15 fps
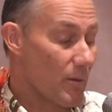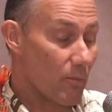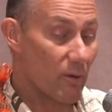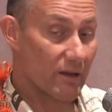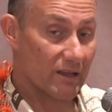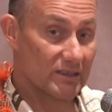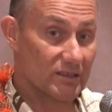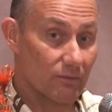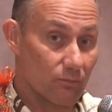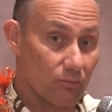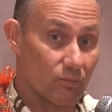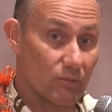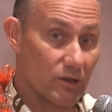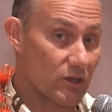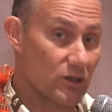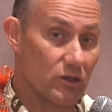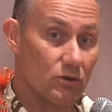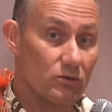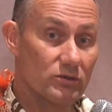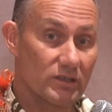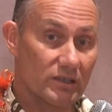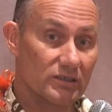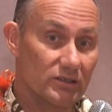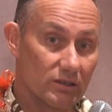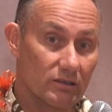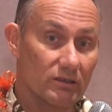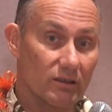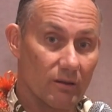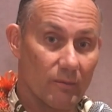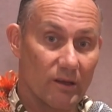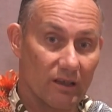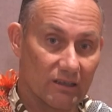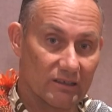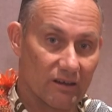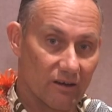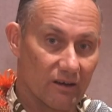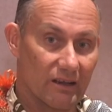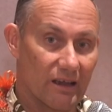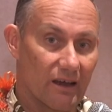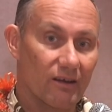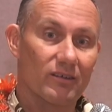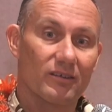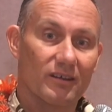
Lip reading: but it's a huge concern to the military now.